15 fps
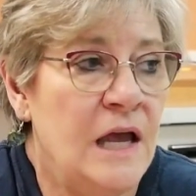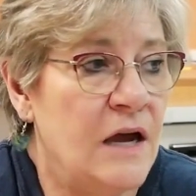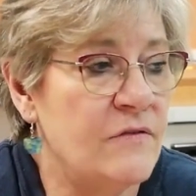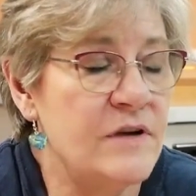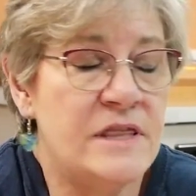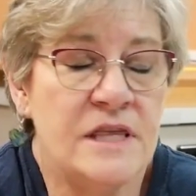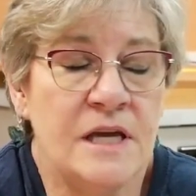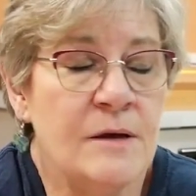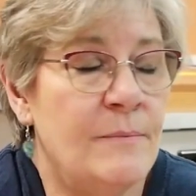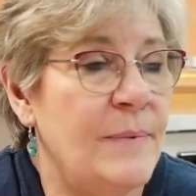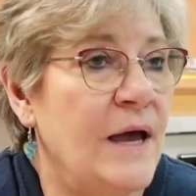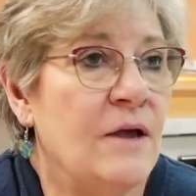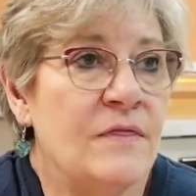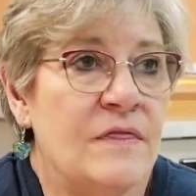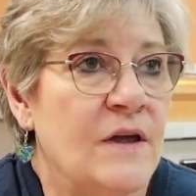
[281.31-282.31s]
Everything
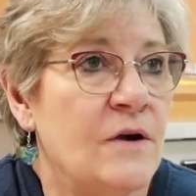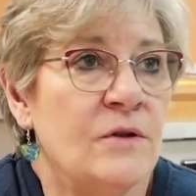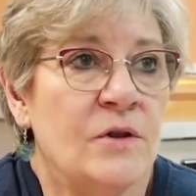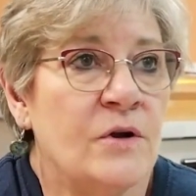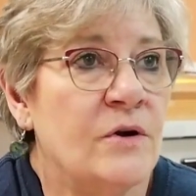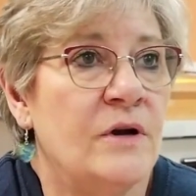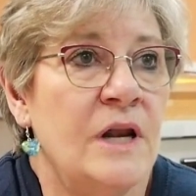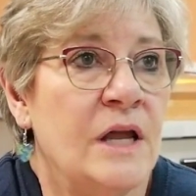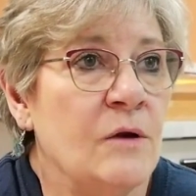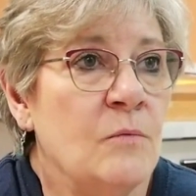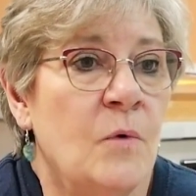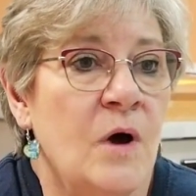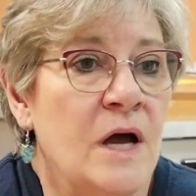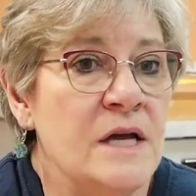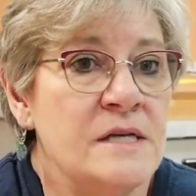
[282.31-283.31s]
about their
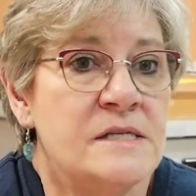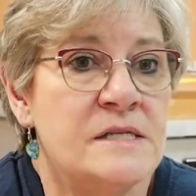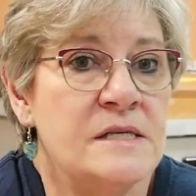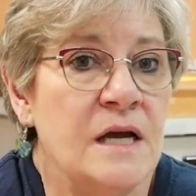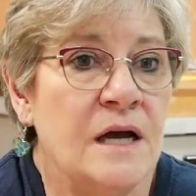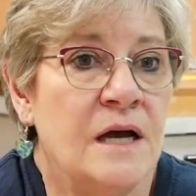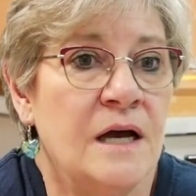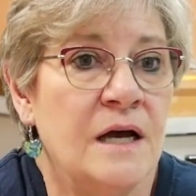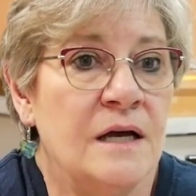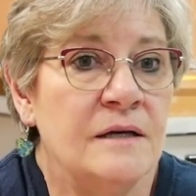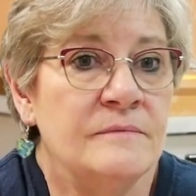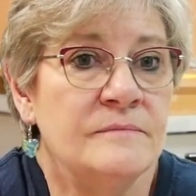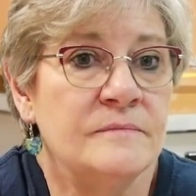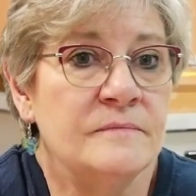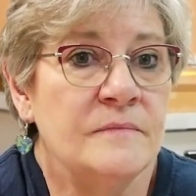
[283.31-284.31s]
learning was
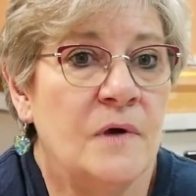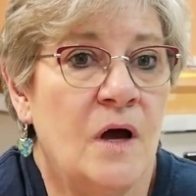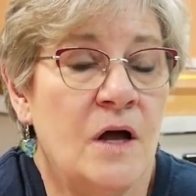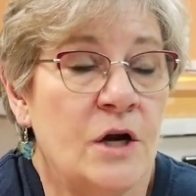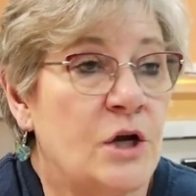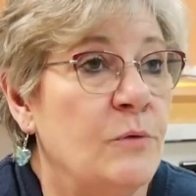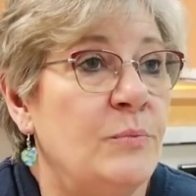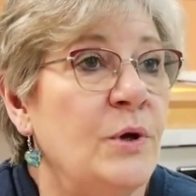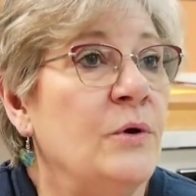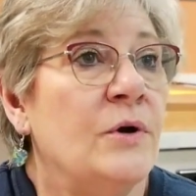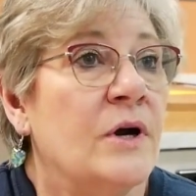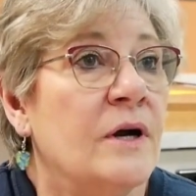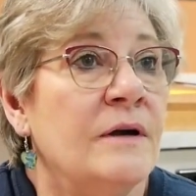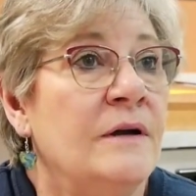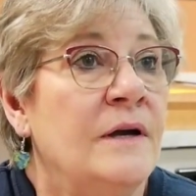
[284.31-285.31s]
on a
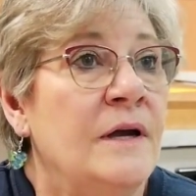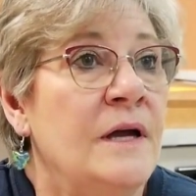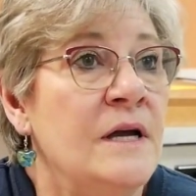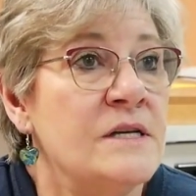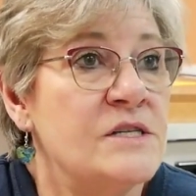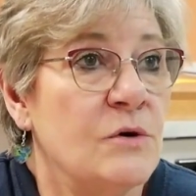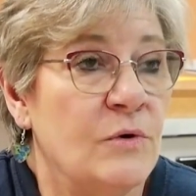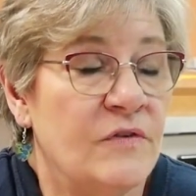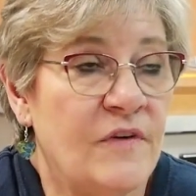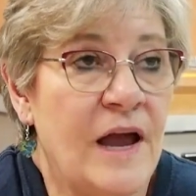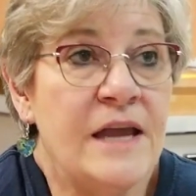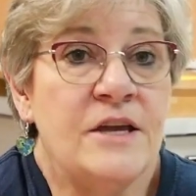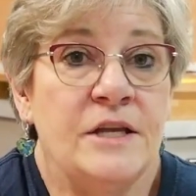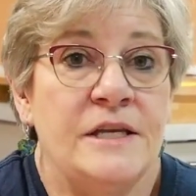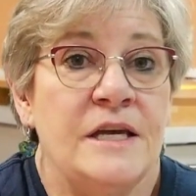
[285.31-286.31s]
computer. So if
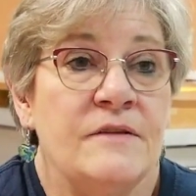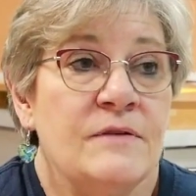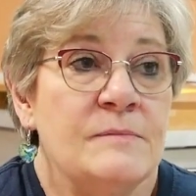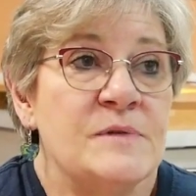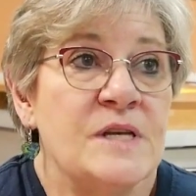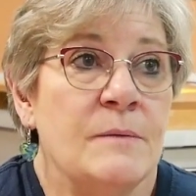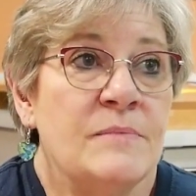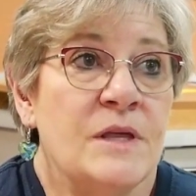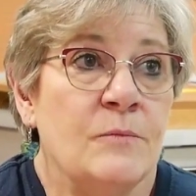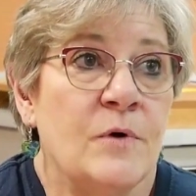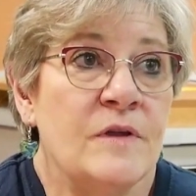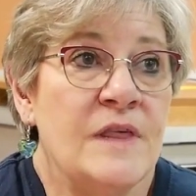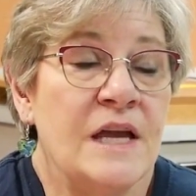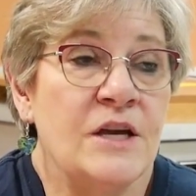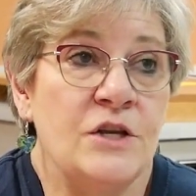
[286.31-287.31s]
I could give them something
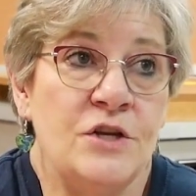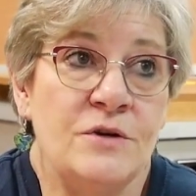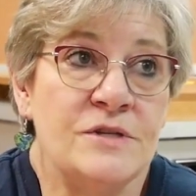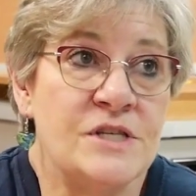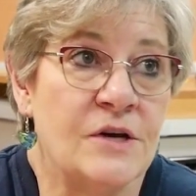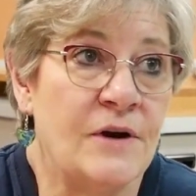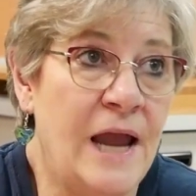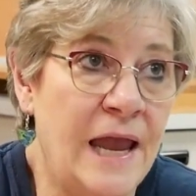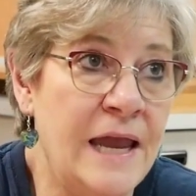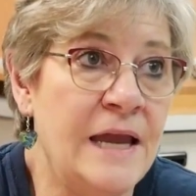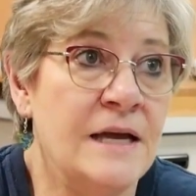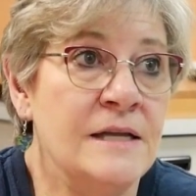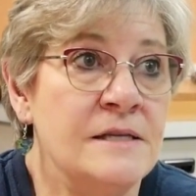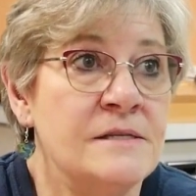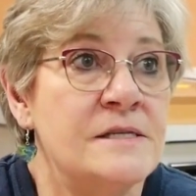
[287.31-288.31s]
where they could use their
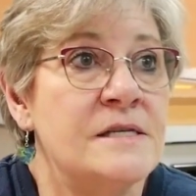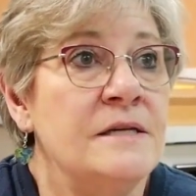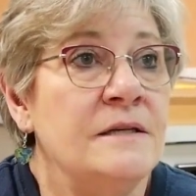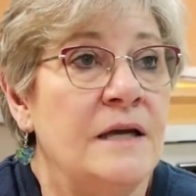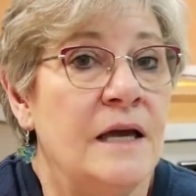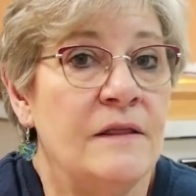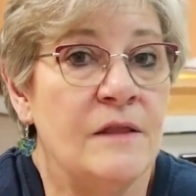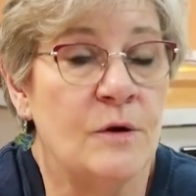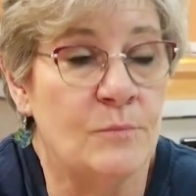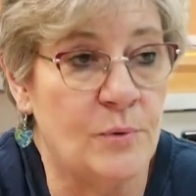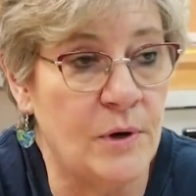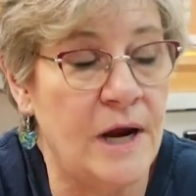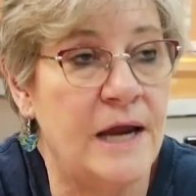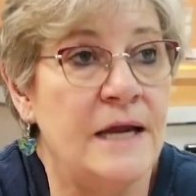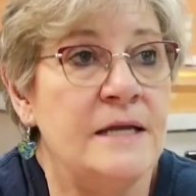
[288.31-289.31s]
hands and their
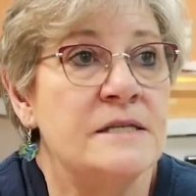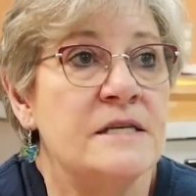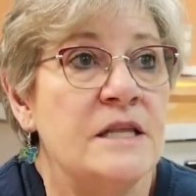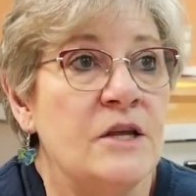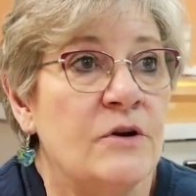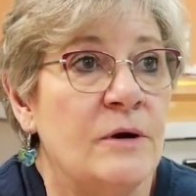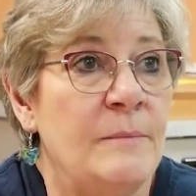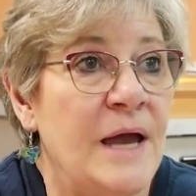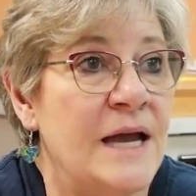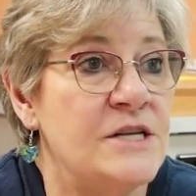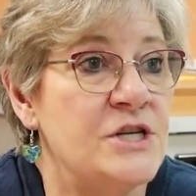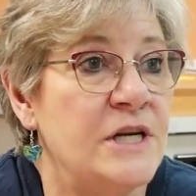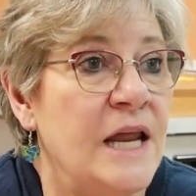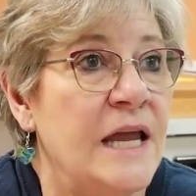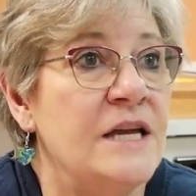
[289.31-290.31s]
brains and their
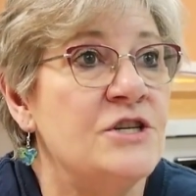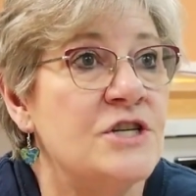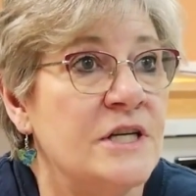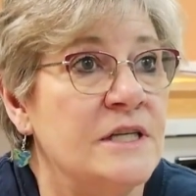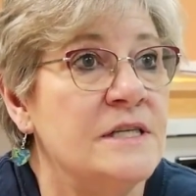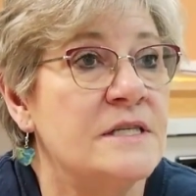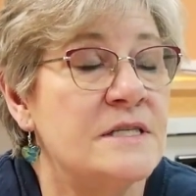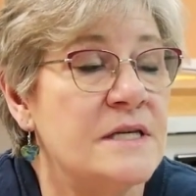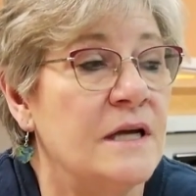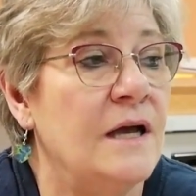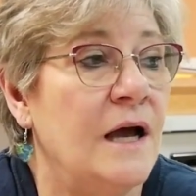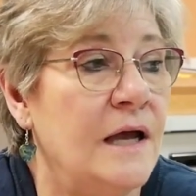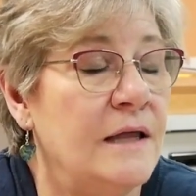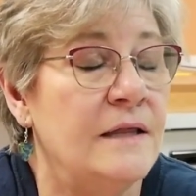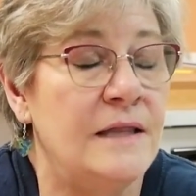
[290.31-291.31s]
imaginations,
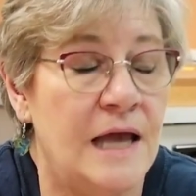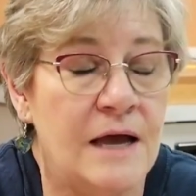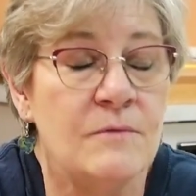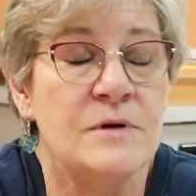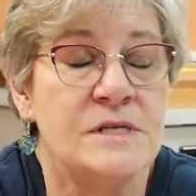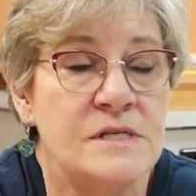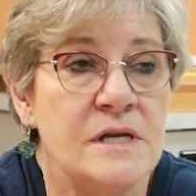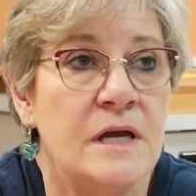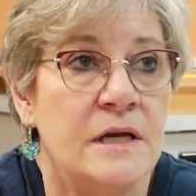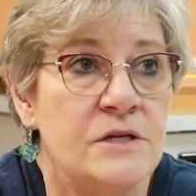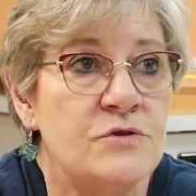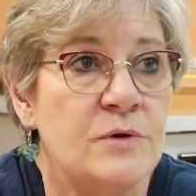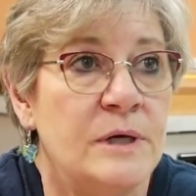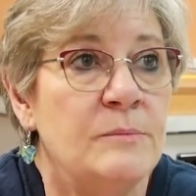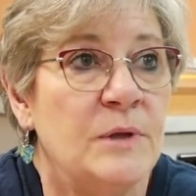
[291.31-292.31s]
that was
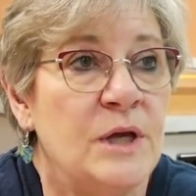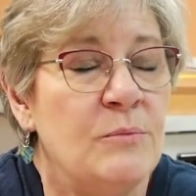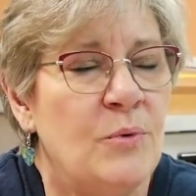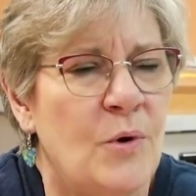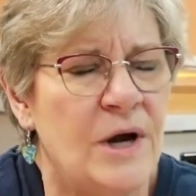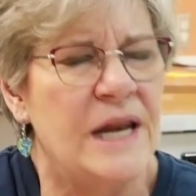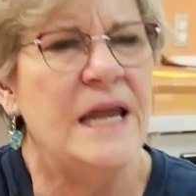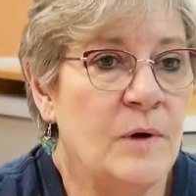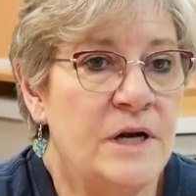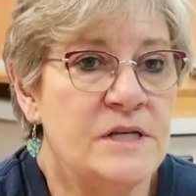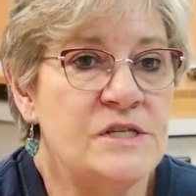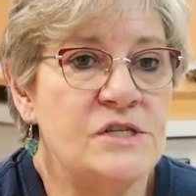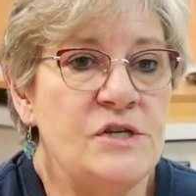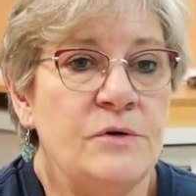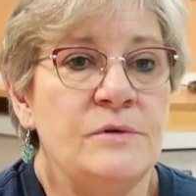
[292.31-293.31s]
extremely important. When
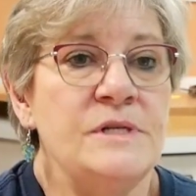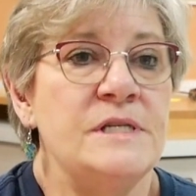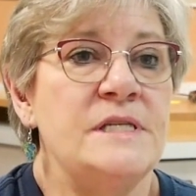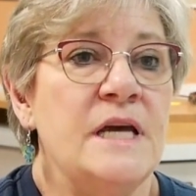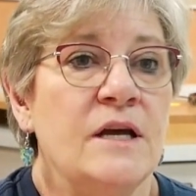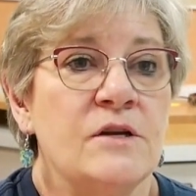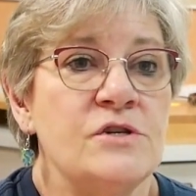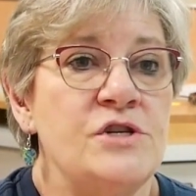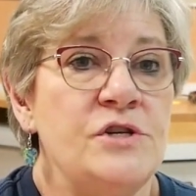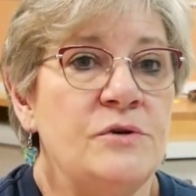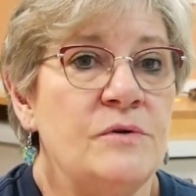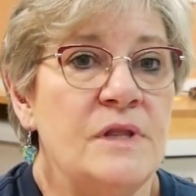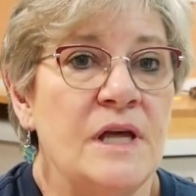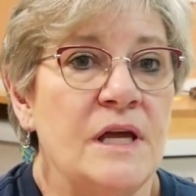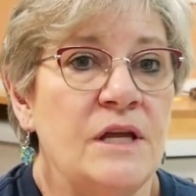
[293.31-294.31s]
a student tells
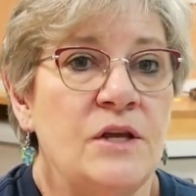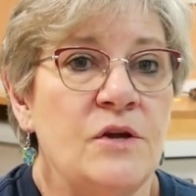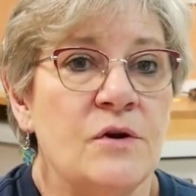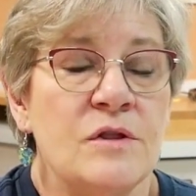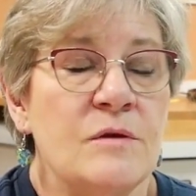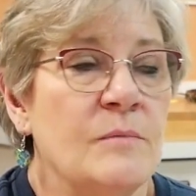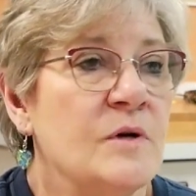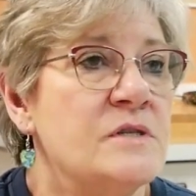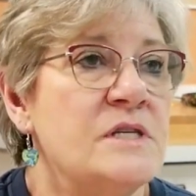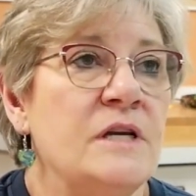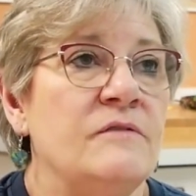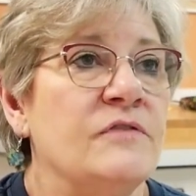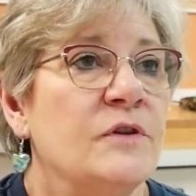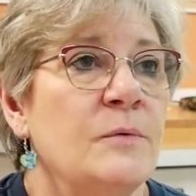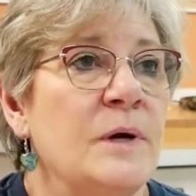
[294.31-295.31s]
you that you're the most
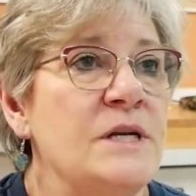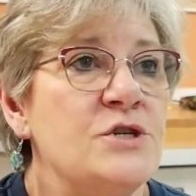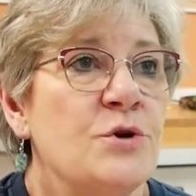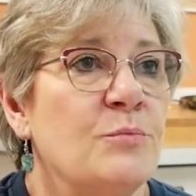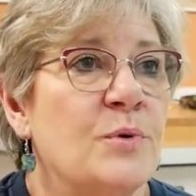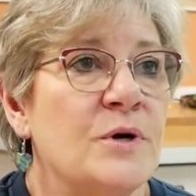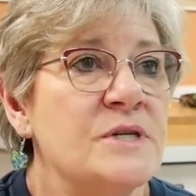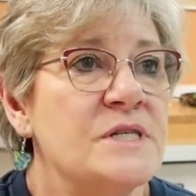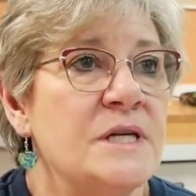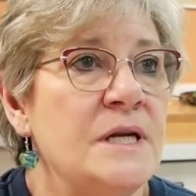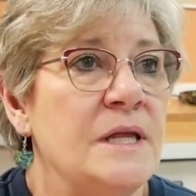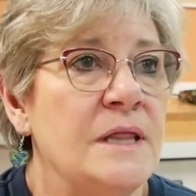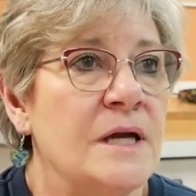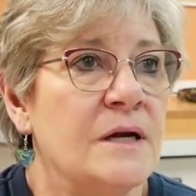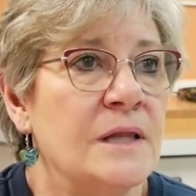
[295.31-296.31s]
influential
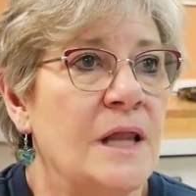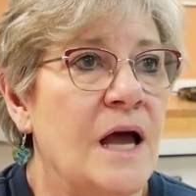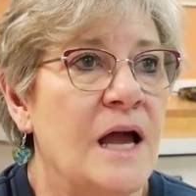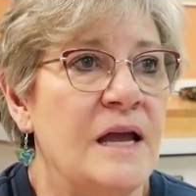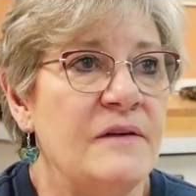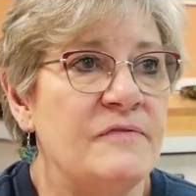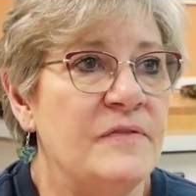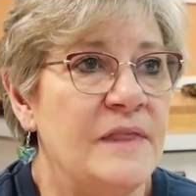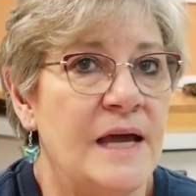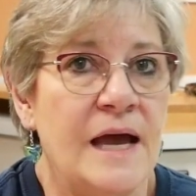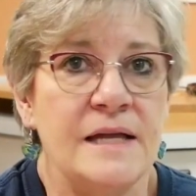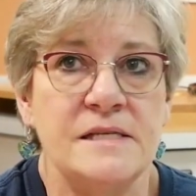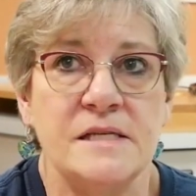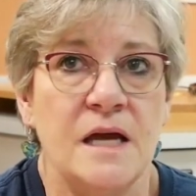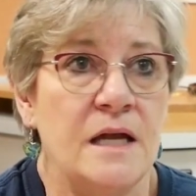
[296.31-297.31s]
person in their life,
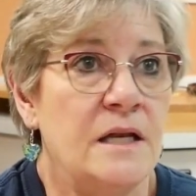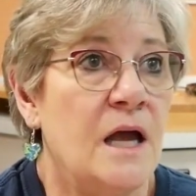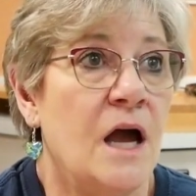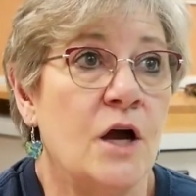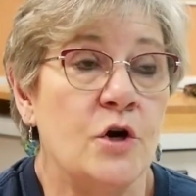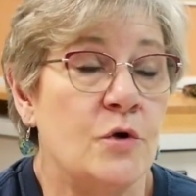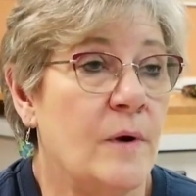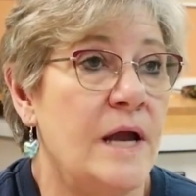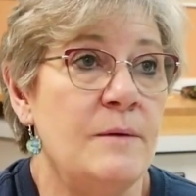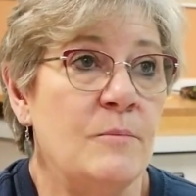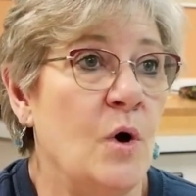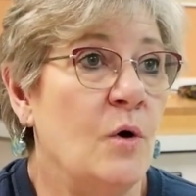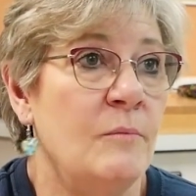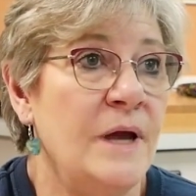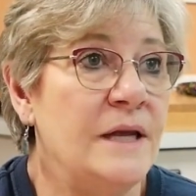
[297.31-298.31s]
that's a
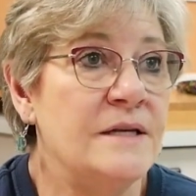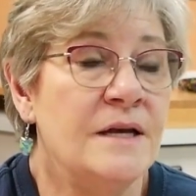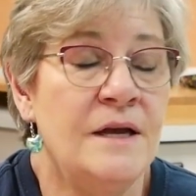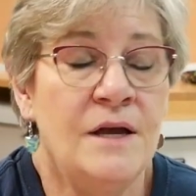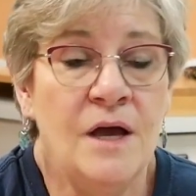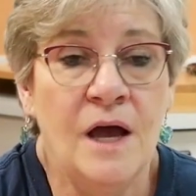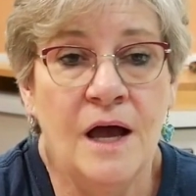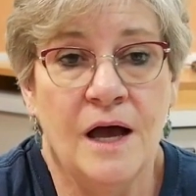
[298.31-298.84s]
great moment.